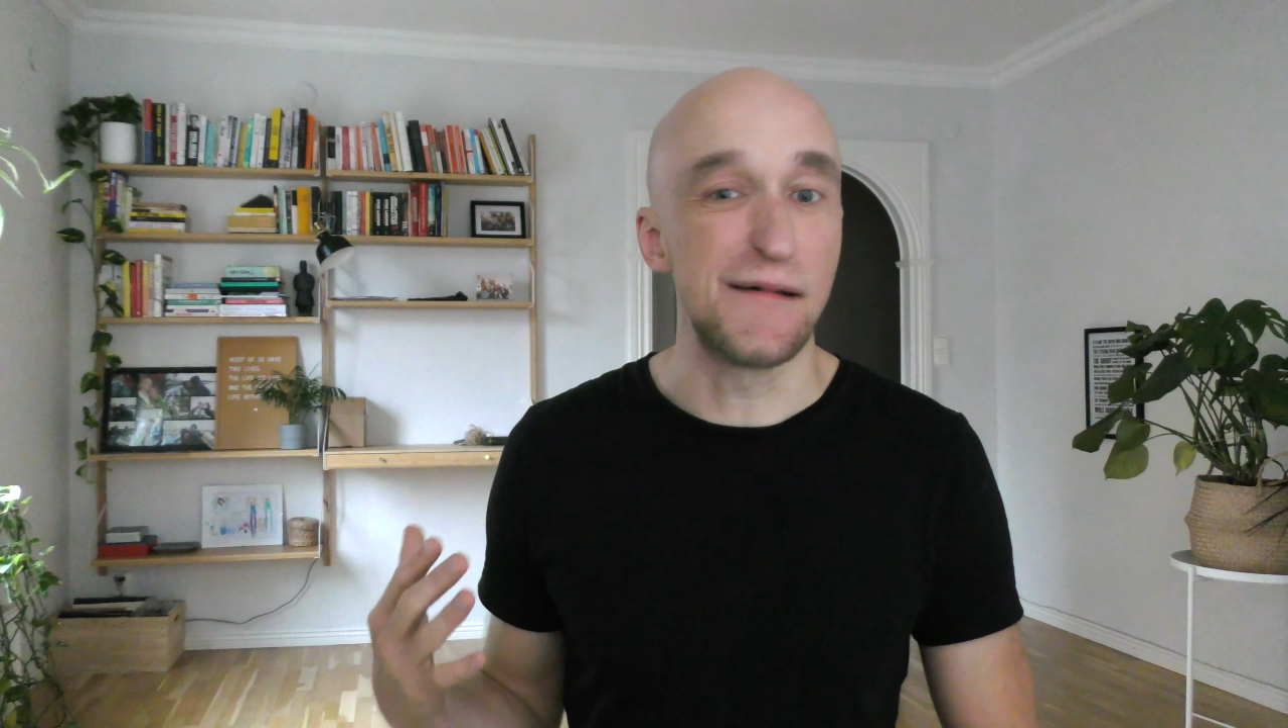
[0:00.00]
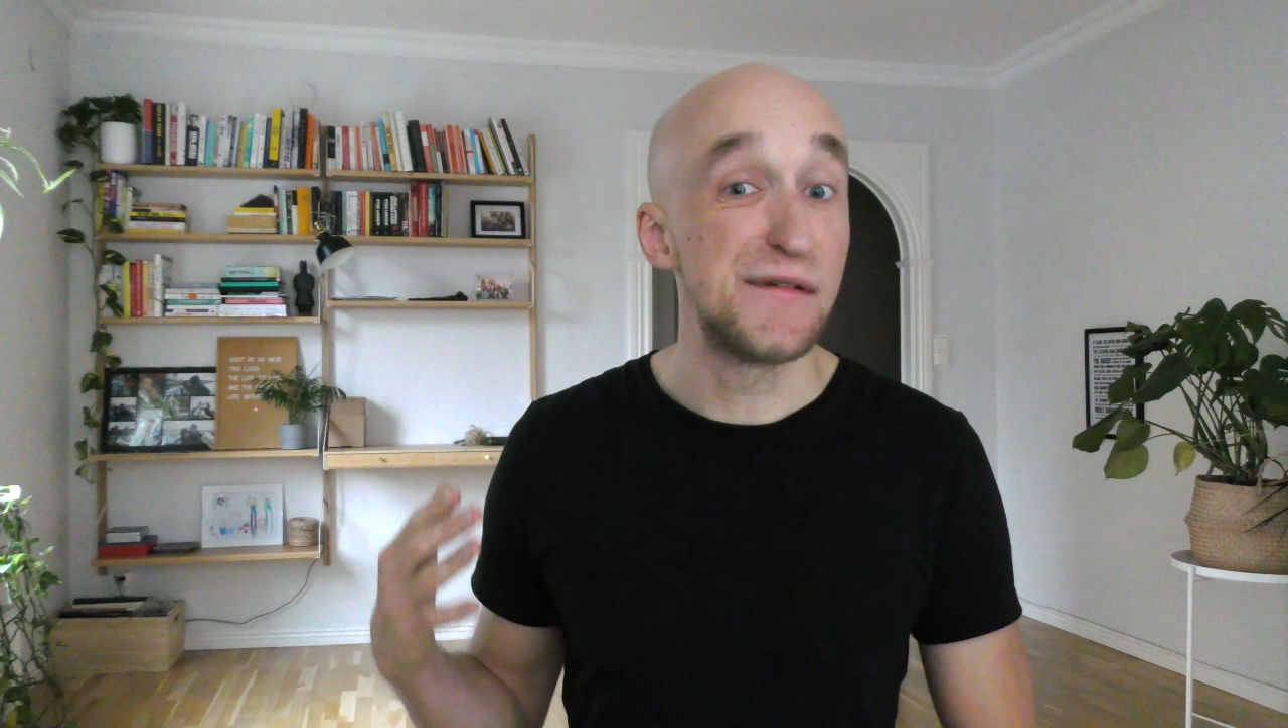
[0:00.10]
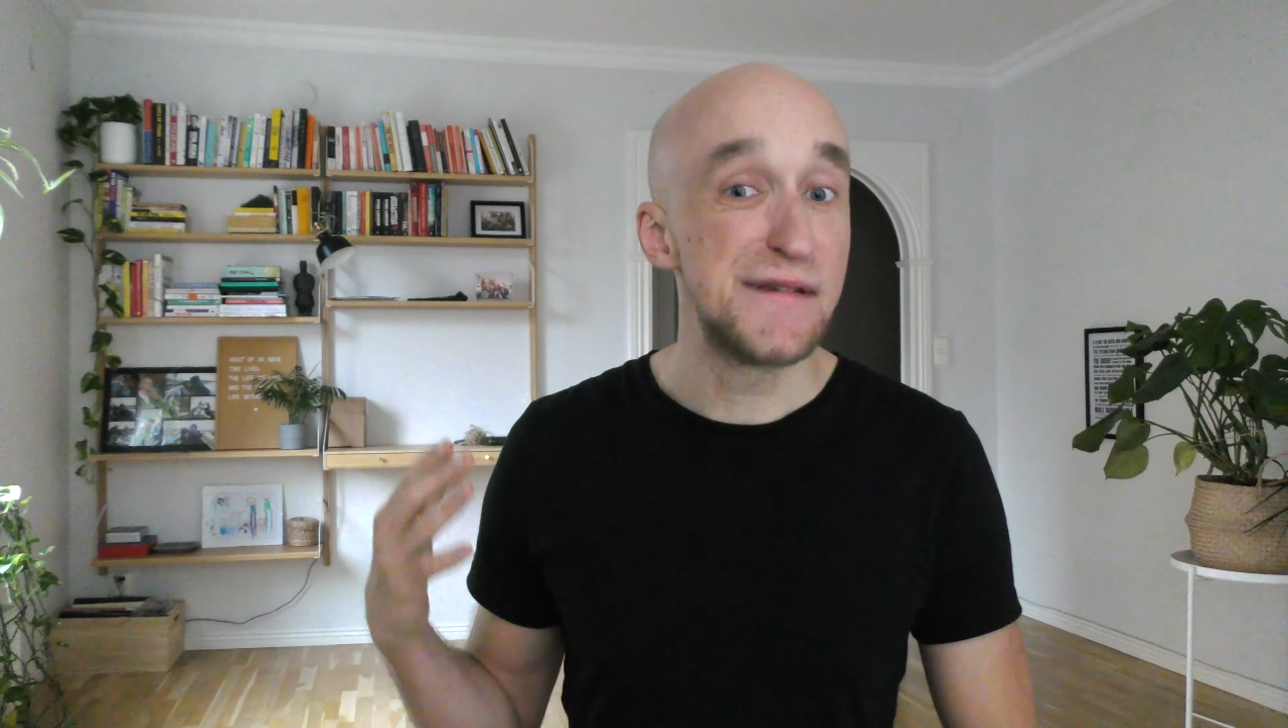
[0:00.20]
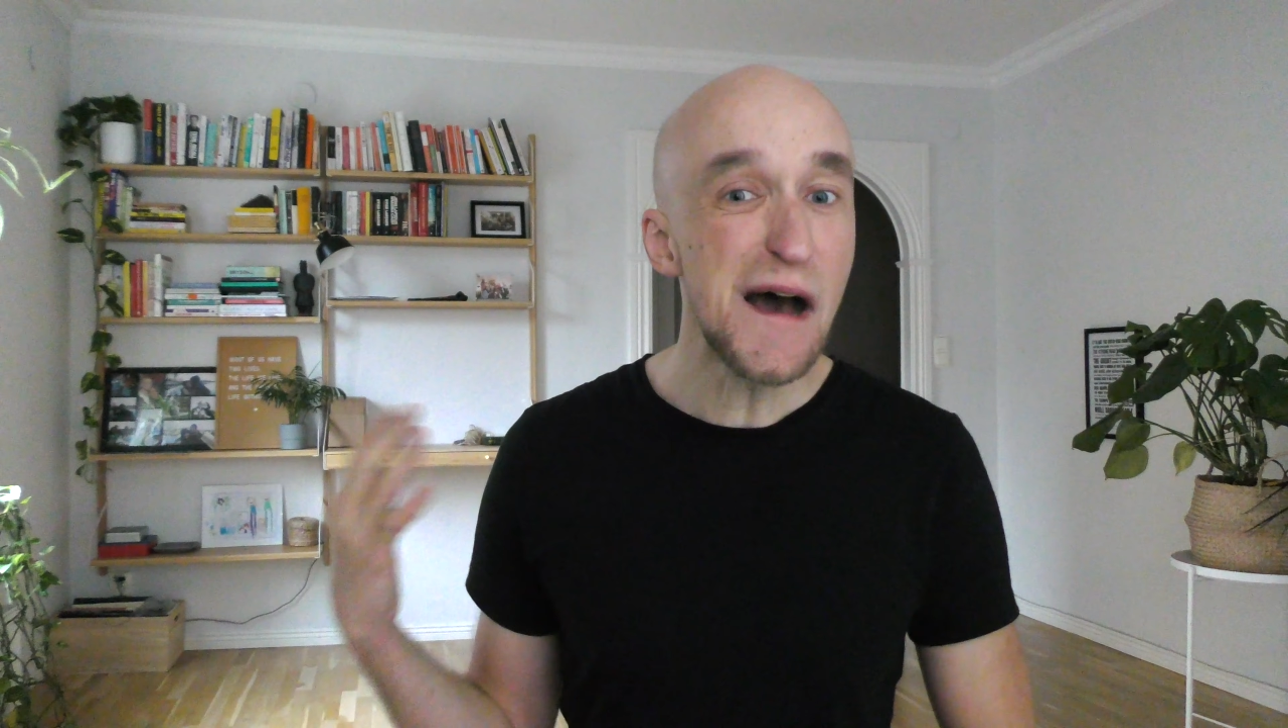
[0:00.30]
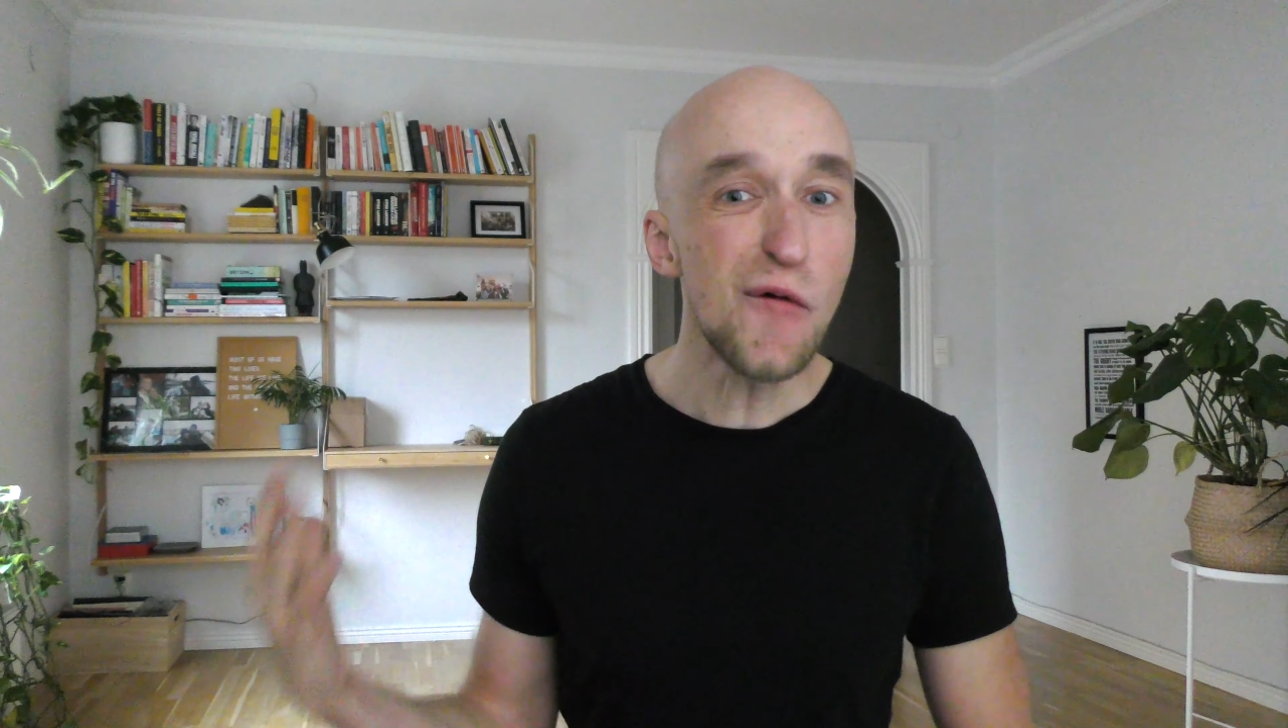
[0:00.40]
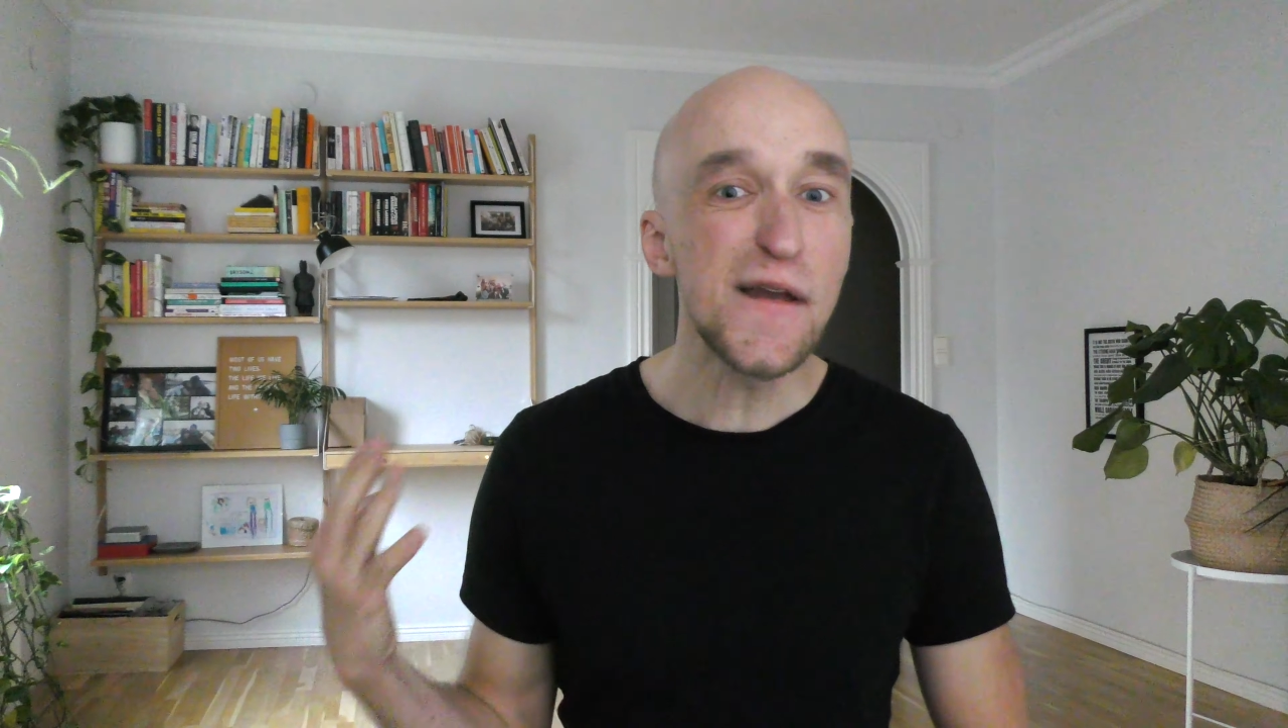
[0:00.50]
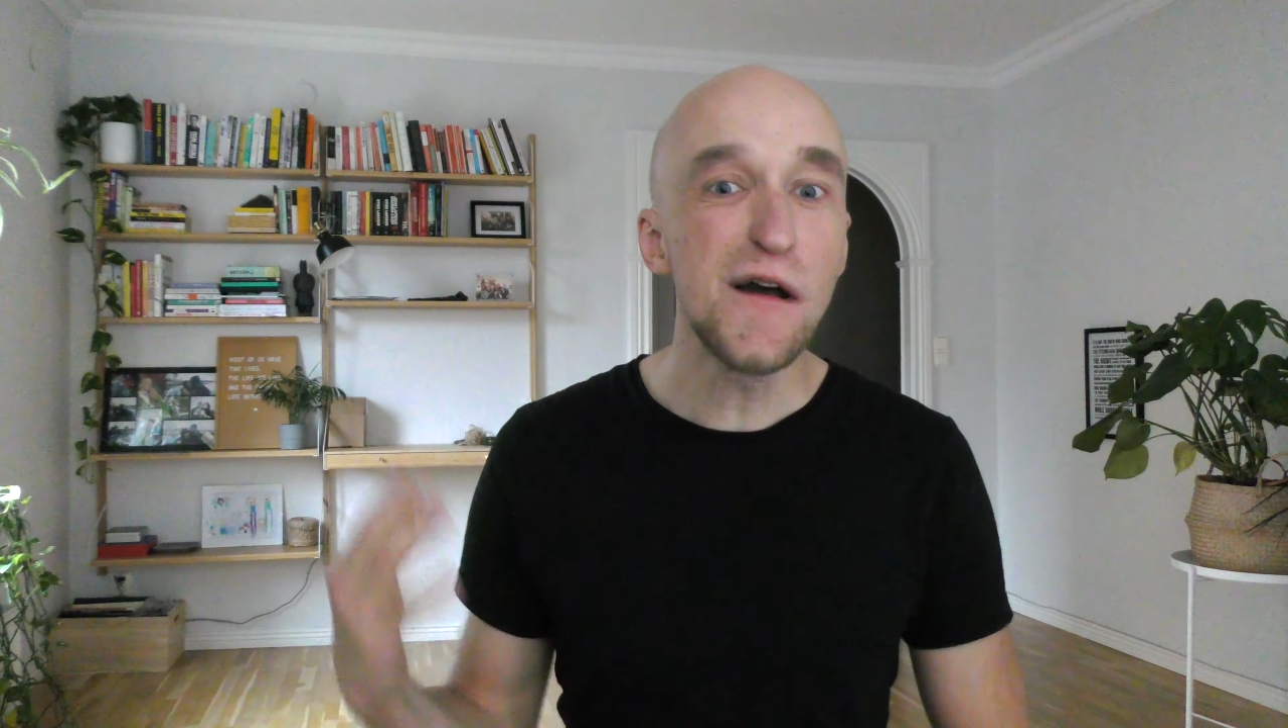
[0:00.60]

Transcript: so now